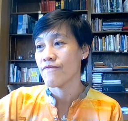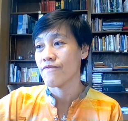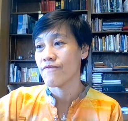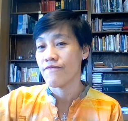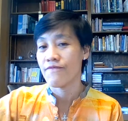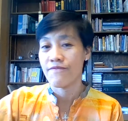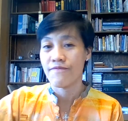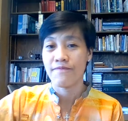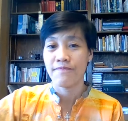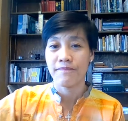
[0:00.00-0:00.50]

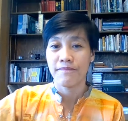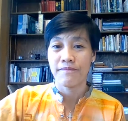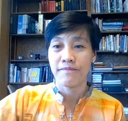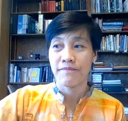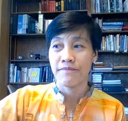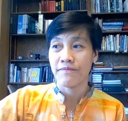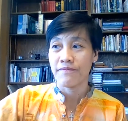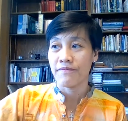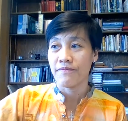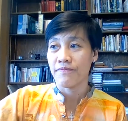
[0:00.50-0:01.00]

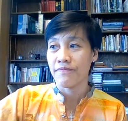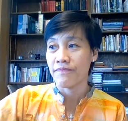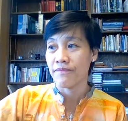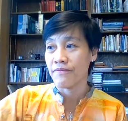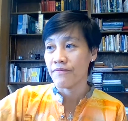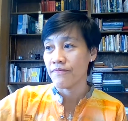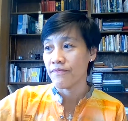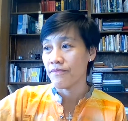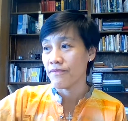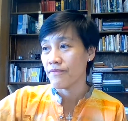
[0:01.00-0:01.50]

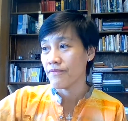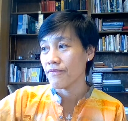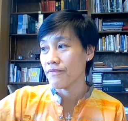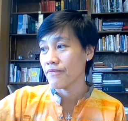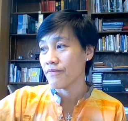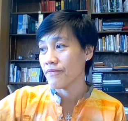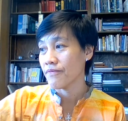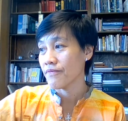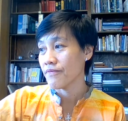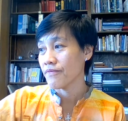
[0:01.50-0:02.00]

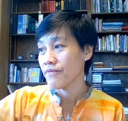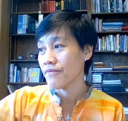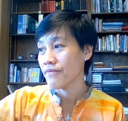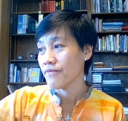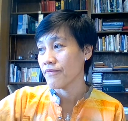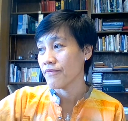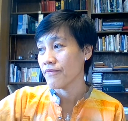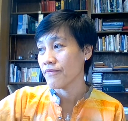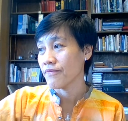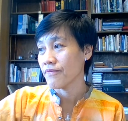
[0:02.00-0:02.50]

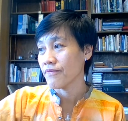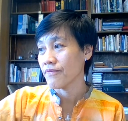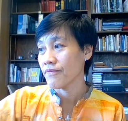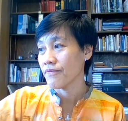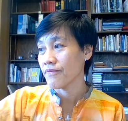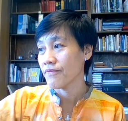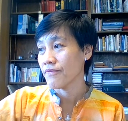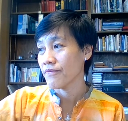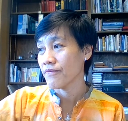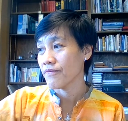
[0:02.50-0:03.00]

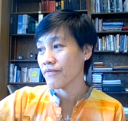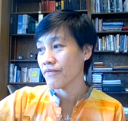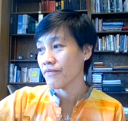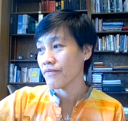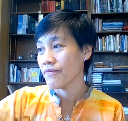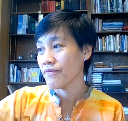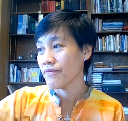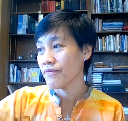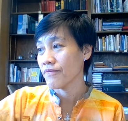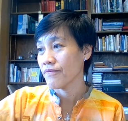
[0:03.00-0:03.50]

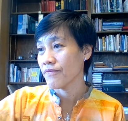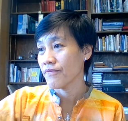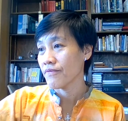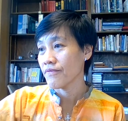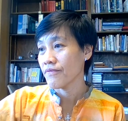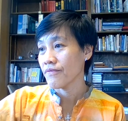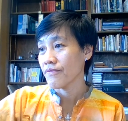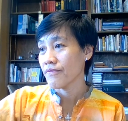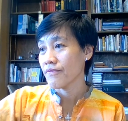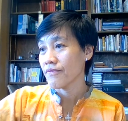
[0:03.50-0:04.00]

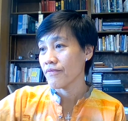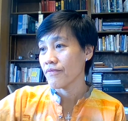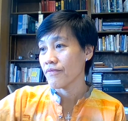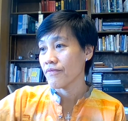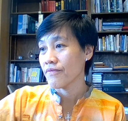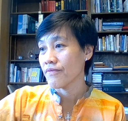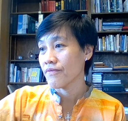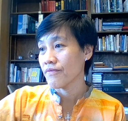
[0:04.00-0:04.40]
Nothing is said.